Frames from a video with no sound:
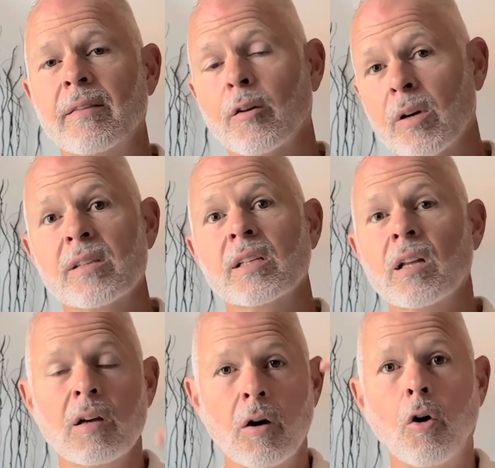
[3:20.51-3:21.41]
There
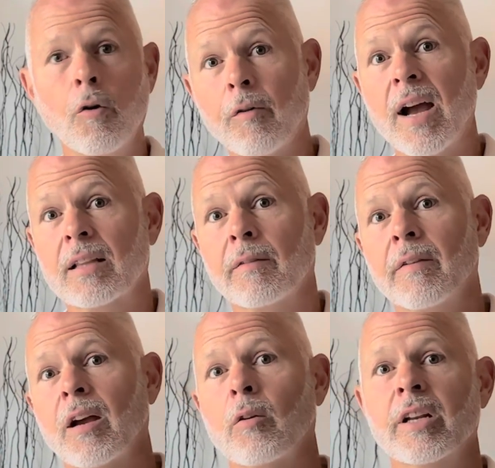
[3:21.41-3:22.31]
isn't overactive
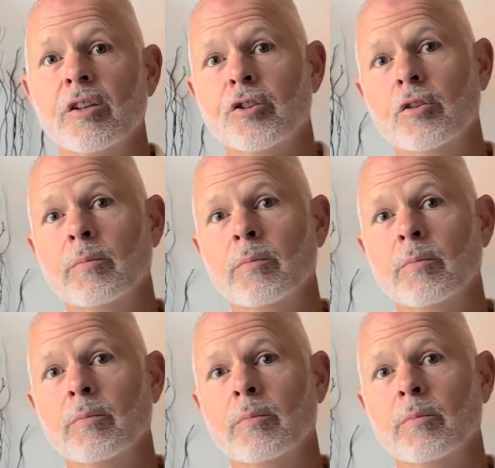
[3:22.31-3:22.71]
thyroid issue,